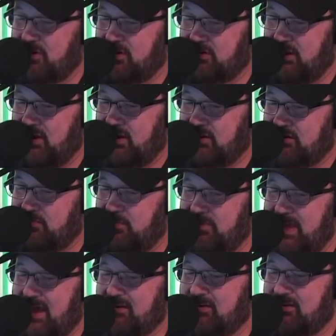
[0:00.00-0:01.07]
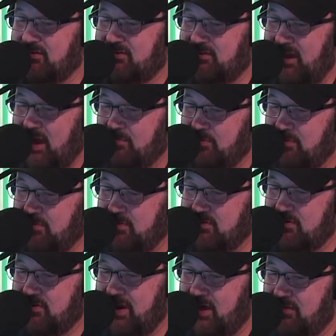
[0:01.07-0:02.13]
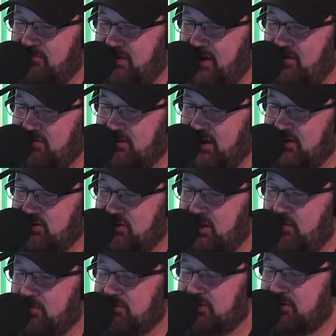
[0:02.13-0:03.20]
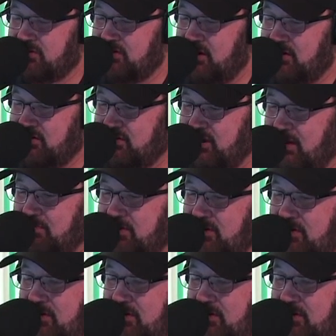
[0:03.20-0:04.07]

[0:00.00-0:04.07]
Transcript: clinics, but that didn't stop him. And so now the foundation that was ex accepting